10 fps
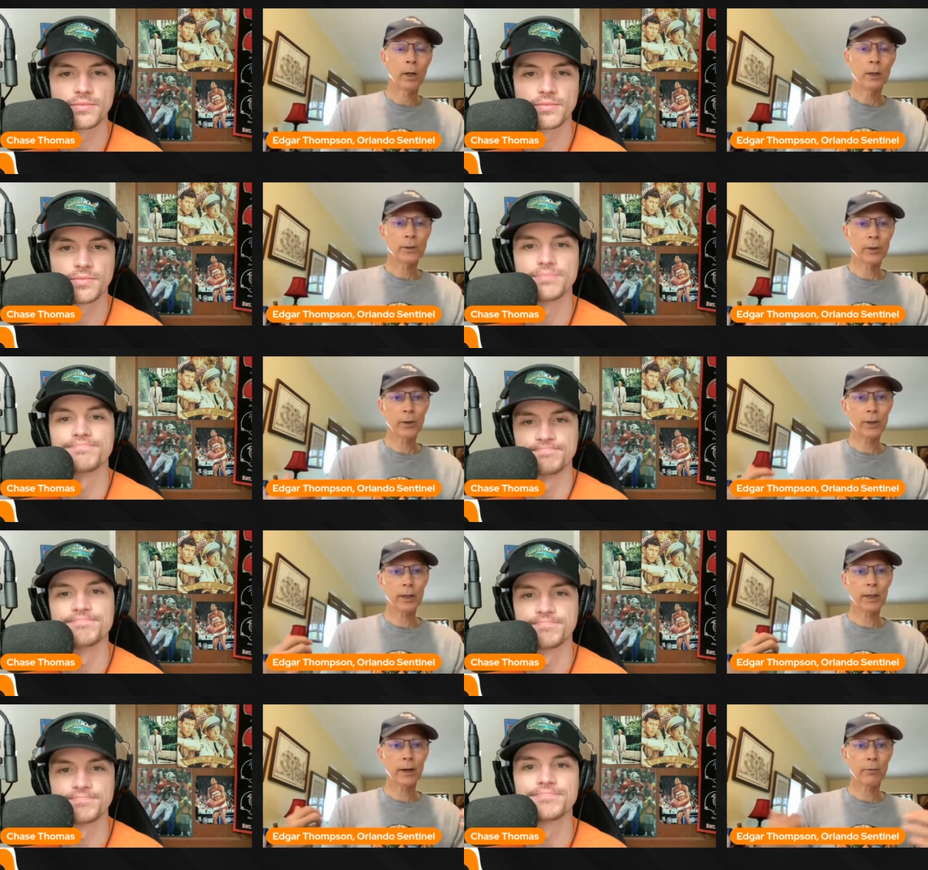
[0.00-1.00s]
Speaker 1: So mm. they're hmm. going
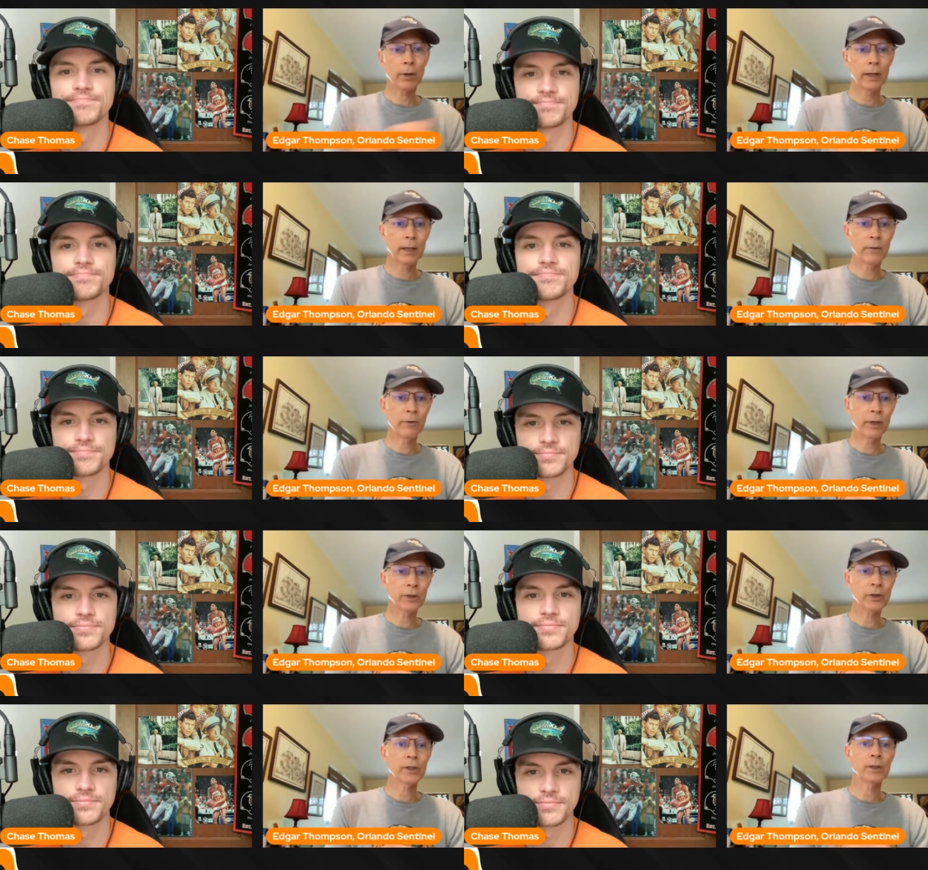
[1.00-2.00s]
to get rid of
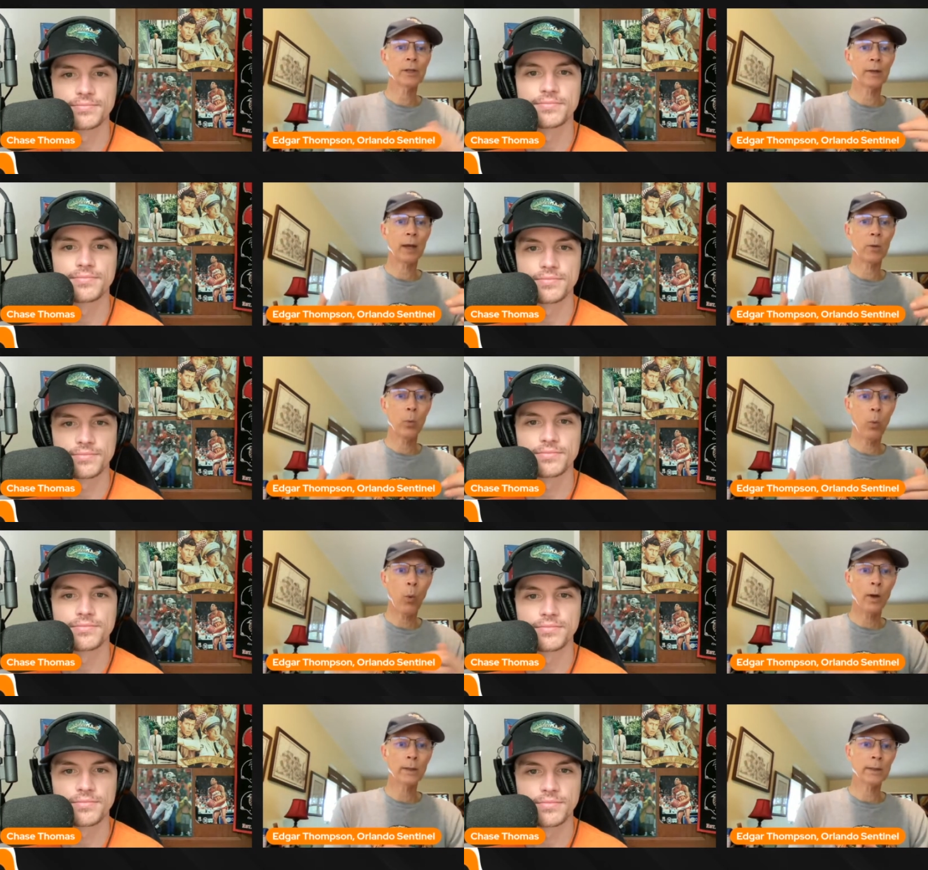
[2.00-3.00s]
divisions. They
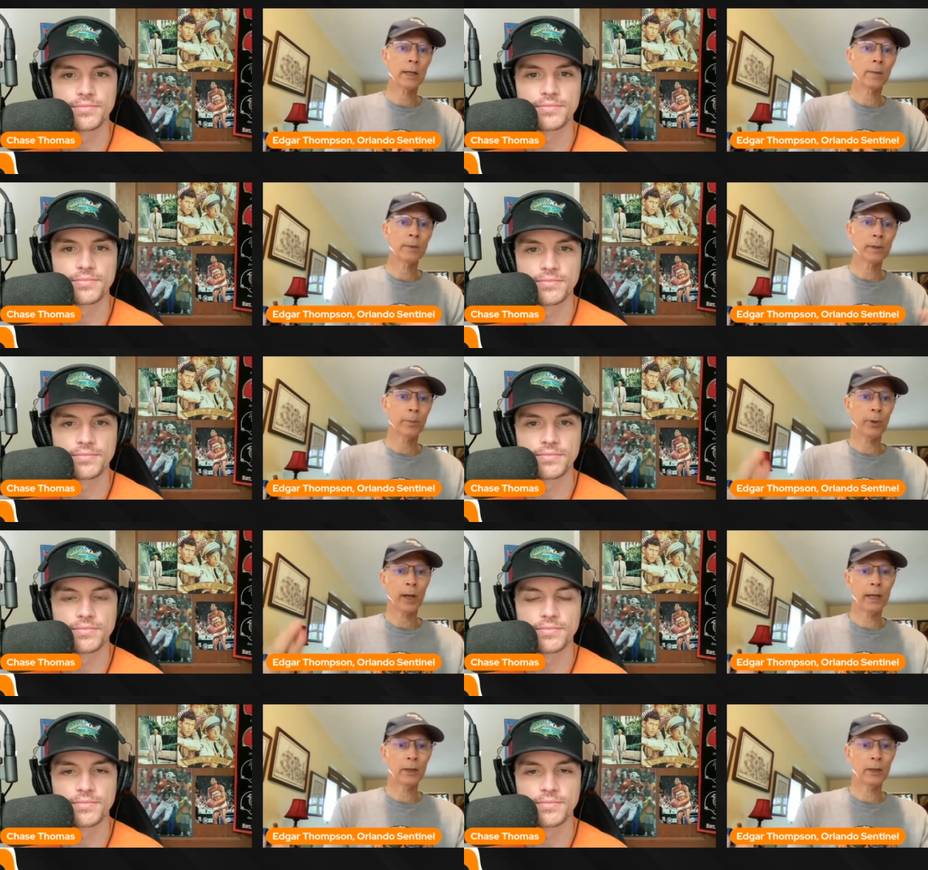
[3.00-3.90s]
want teams to play